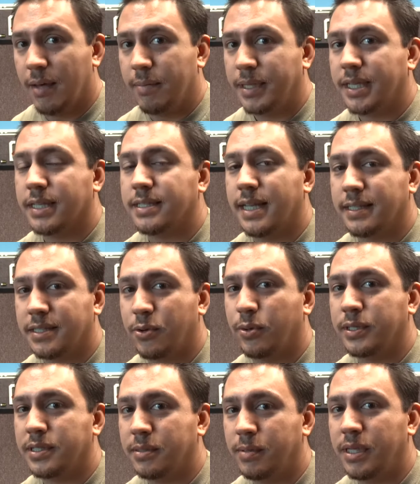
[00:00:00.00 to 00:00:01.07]
because that's
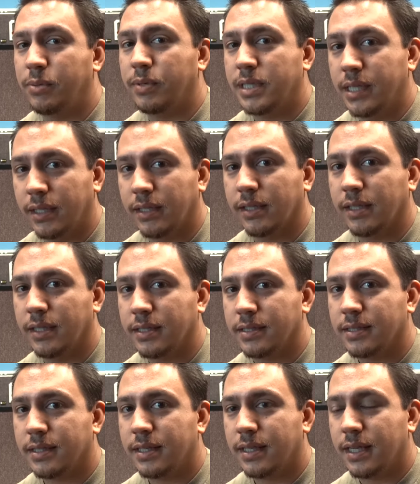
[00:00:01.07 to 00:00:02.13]
going to be ridiculous.